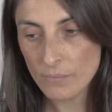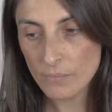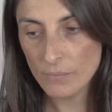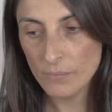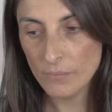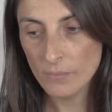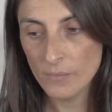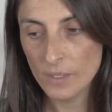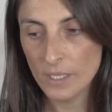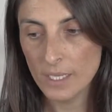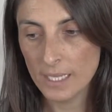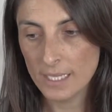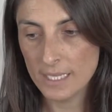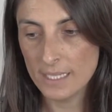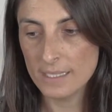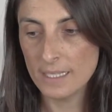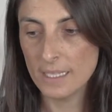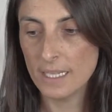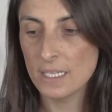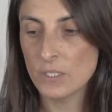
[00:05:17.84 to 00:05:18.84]
But instead
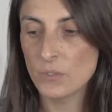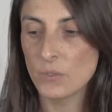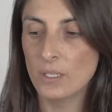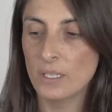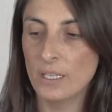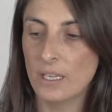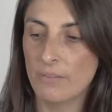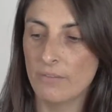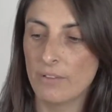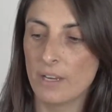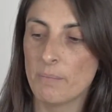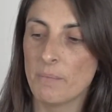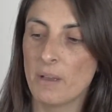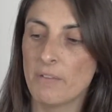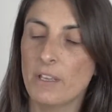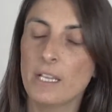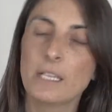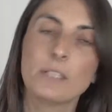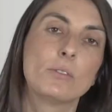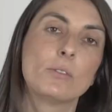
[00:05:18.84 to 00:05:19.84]
of having an open
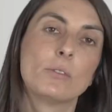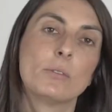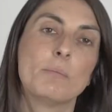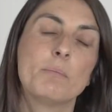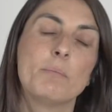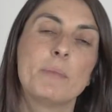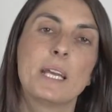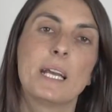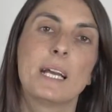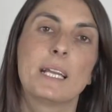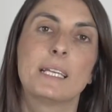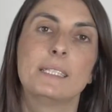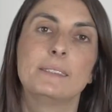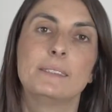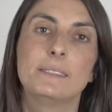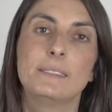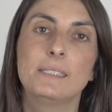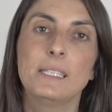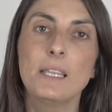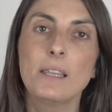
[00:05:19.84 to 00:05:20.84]
aperture,
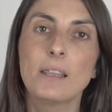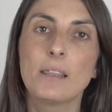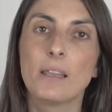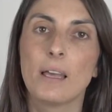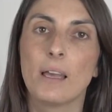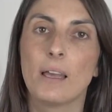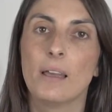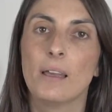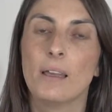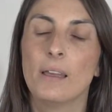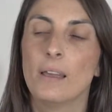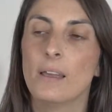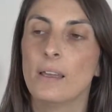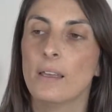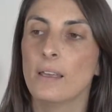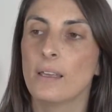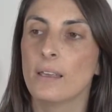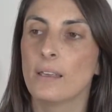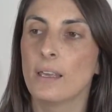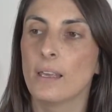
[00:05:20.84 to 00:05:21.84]
which
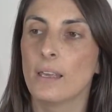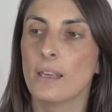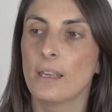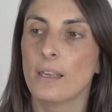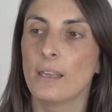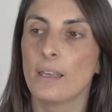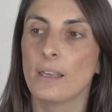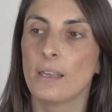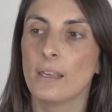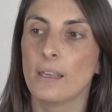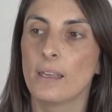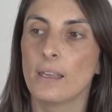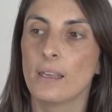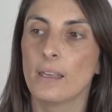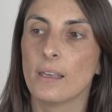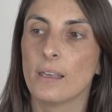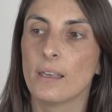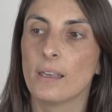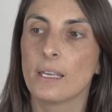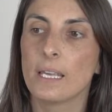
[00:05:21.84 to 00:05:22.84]
allows the flash to
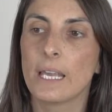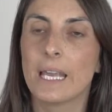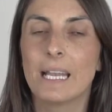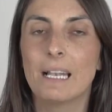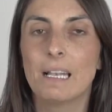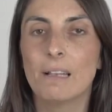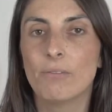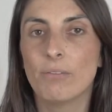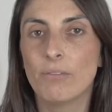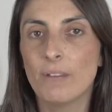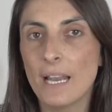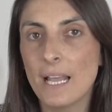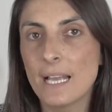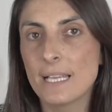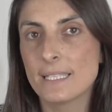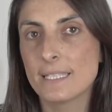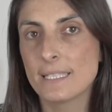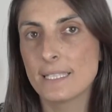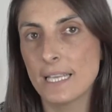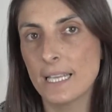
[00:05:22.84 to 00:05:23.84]
have a proper
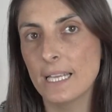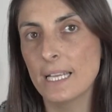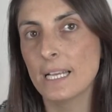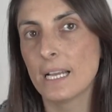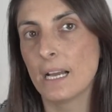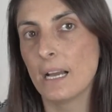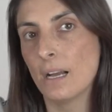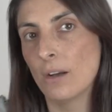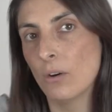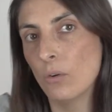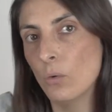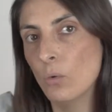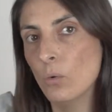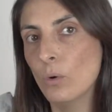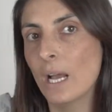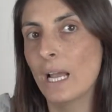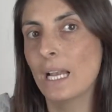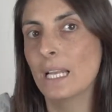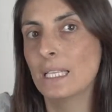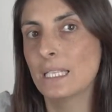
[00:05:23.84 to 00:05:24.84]
reach, and
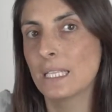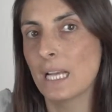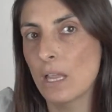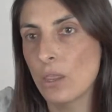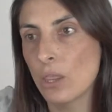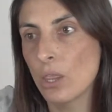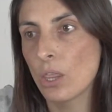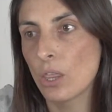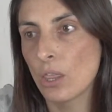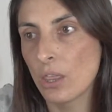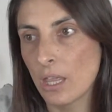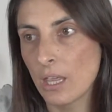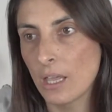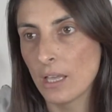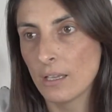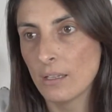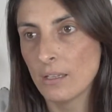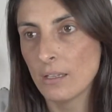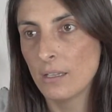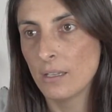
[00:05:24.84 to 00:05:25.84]
as a result the
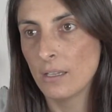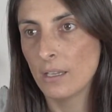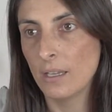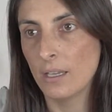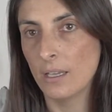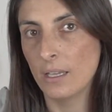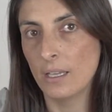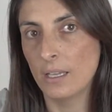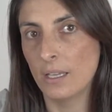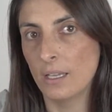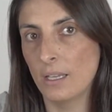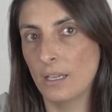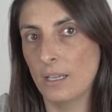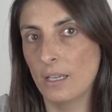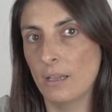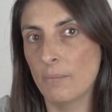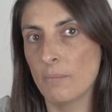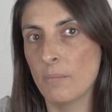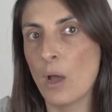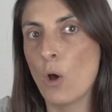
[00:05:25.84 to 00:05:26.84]
figure is lightened,
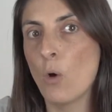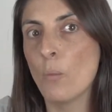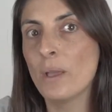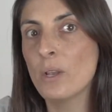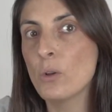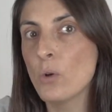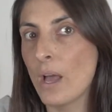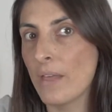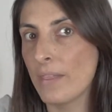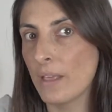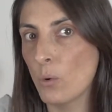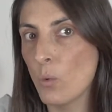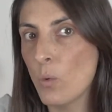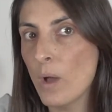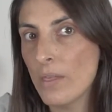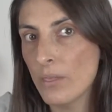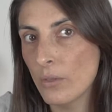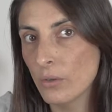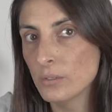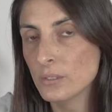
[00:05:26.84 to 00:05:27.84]

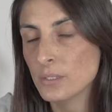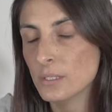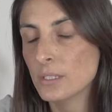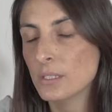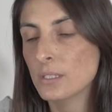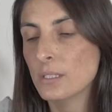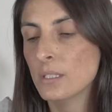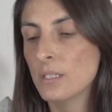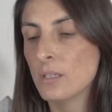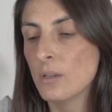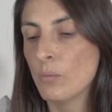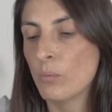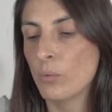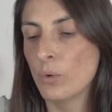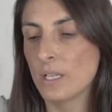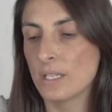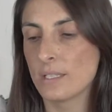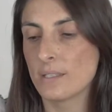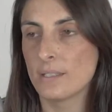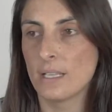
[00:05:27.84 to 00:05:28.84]
try closing the
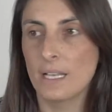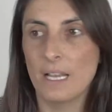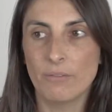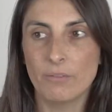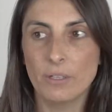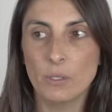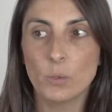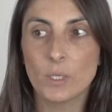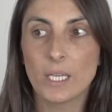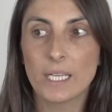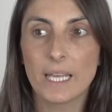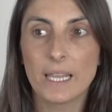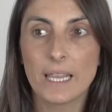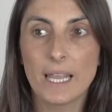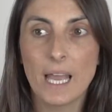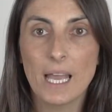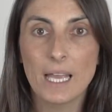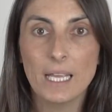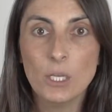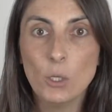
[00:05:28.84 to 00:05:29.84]
aperture as
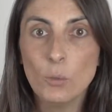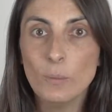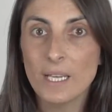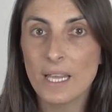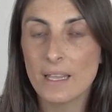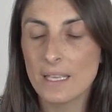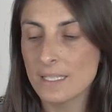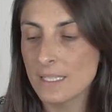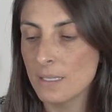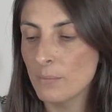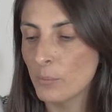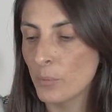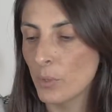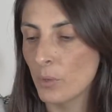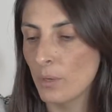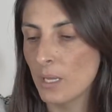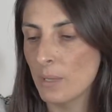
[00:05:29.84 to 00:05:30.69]
much as you can.